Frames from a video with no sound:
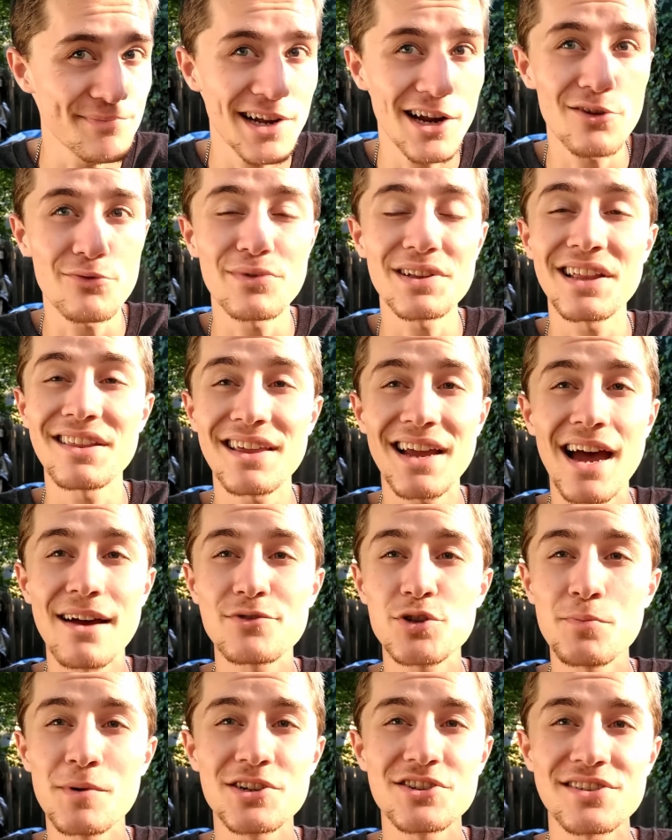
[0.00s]
I don't really think I have
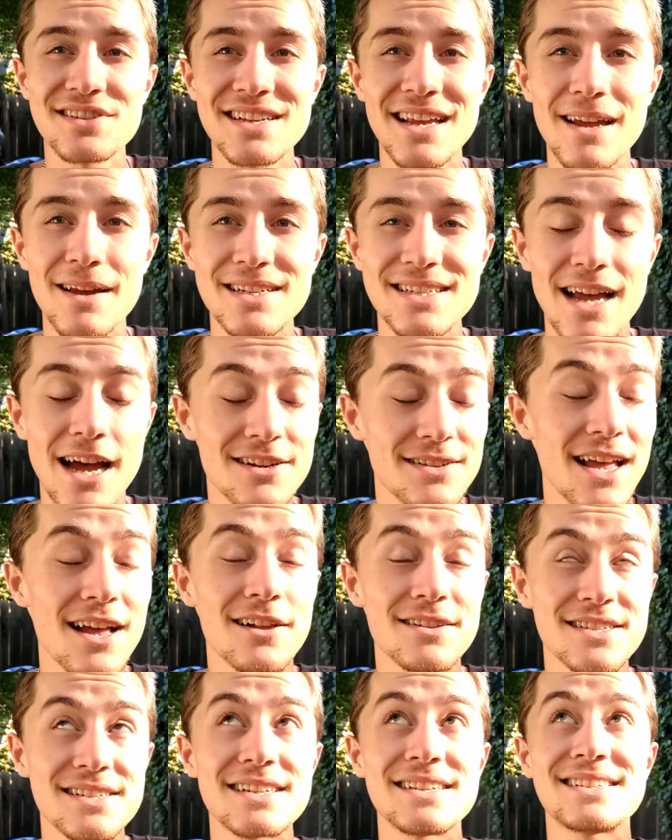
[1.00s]
too much
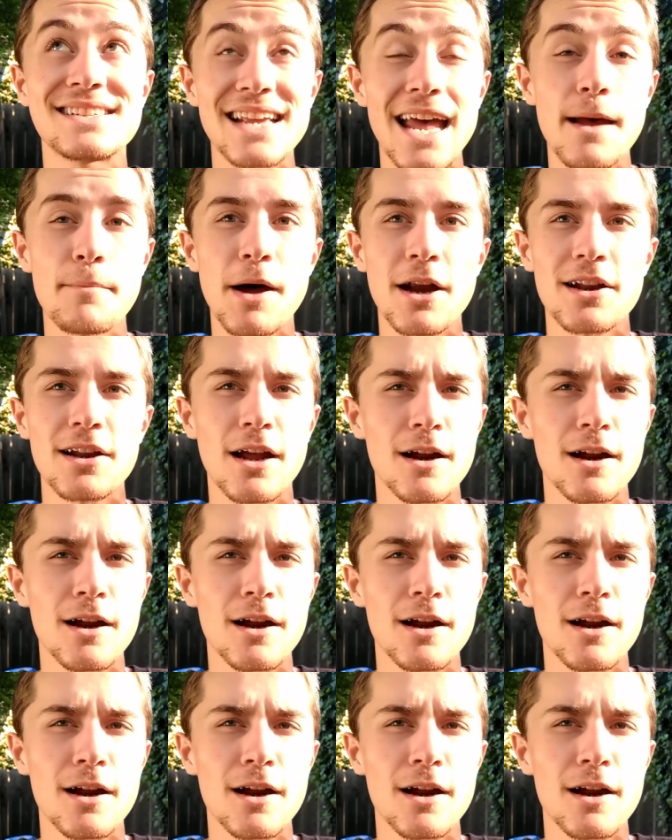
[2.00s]
else to say about it.